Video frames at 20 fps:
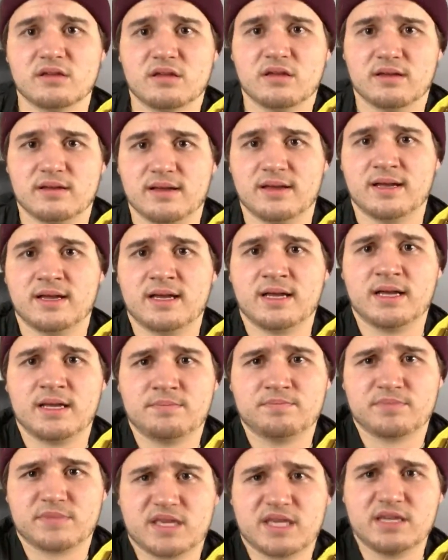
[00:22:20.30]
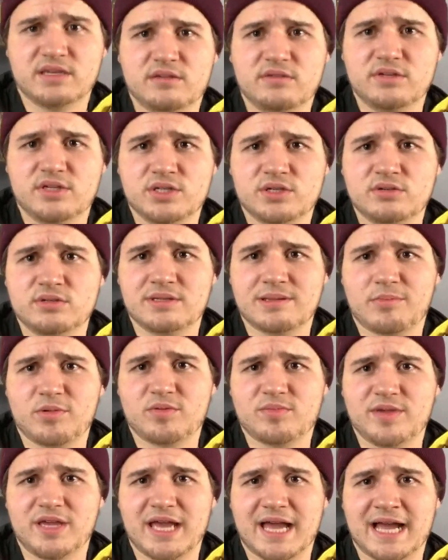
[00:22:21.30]
Can you do
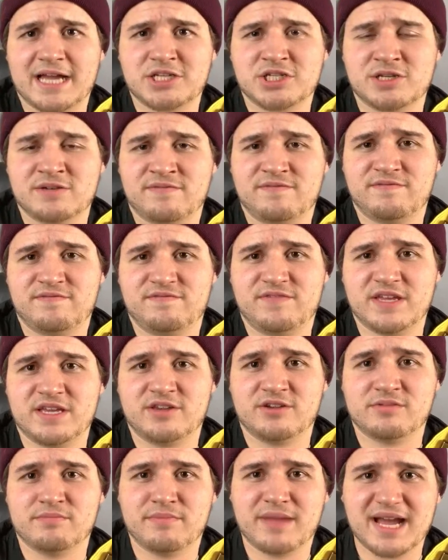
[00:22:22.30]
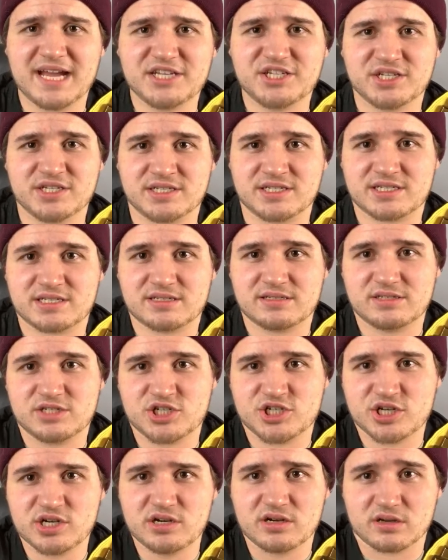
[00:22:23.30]
WWE action figure matches?
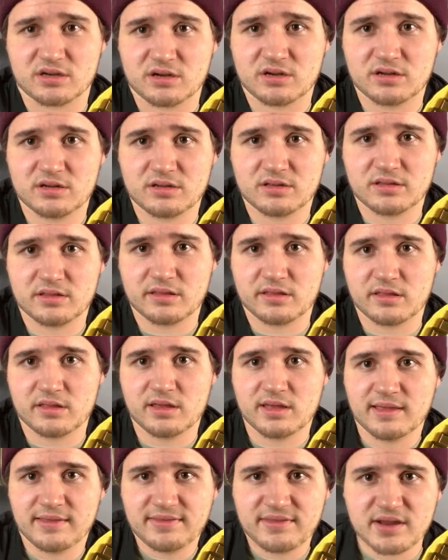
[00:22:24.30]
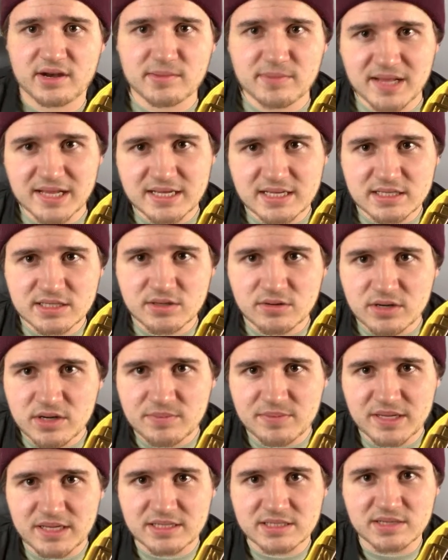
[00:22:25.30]
Sure. Tanner Black is going to
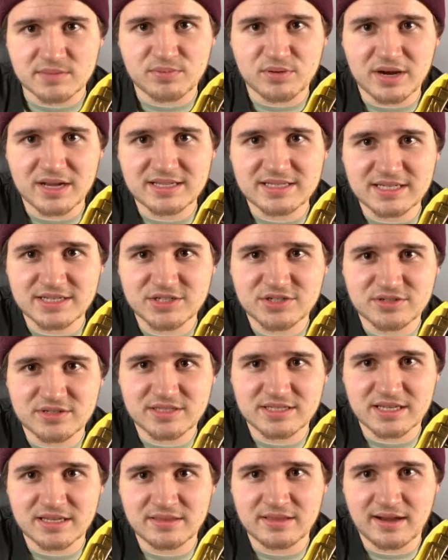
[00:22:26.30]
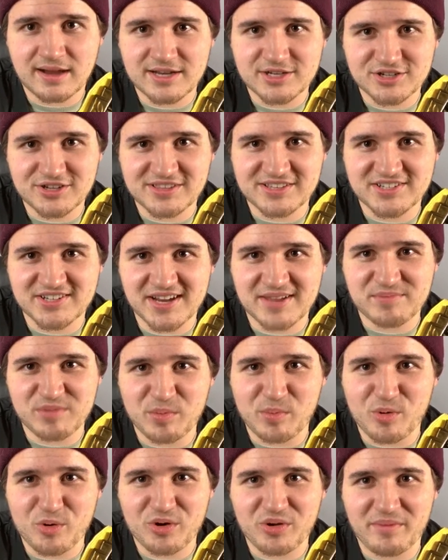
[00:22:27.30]
be a surprise entrance in the Andre the Giant
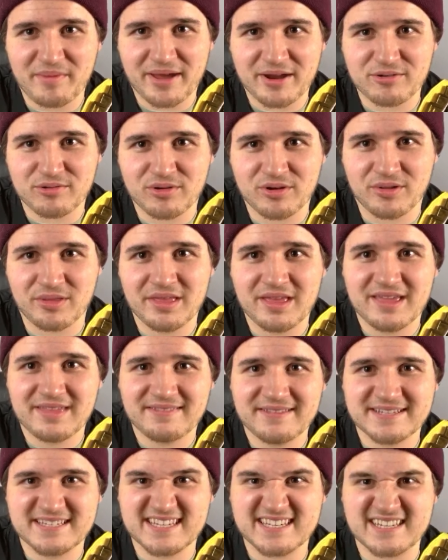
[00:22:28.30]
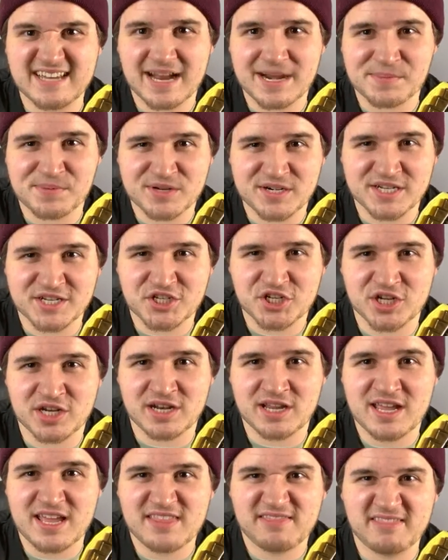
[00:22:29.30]
Memorial Battle Royal. This is not a prediction.
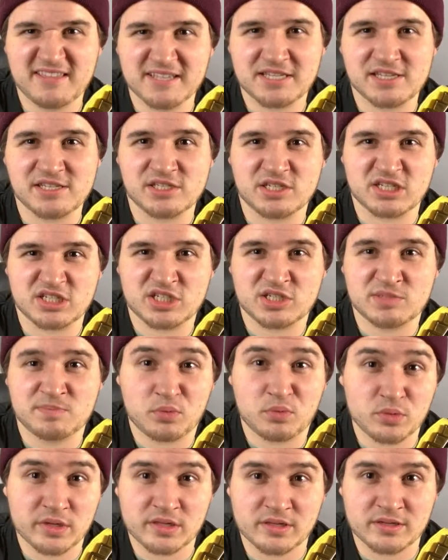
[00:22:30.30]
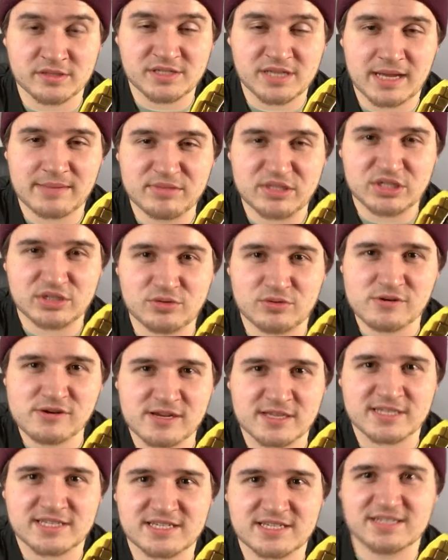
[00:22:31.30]
This is a spoiler. Thomas
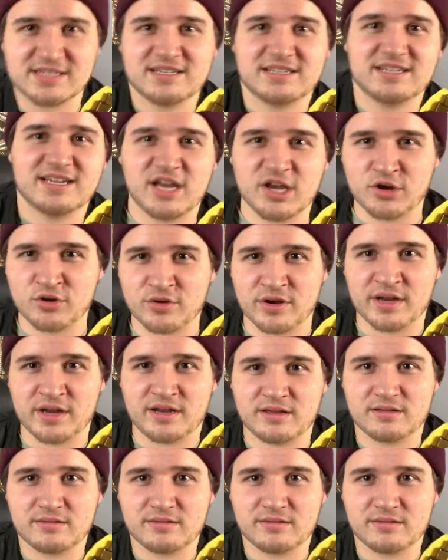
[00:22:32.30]
Norris. Agreed.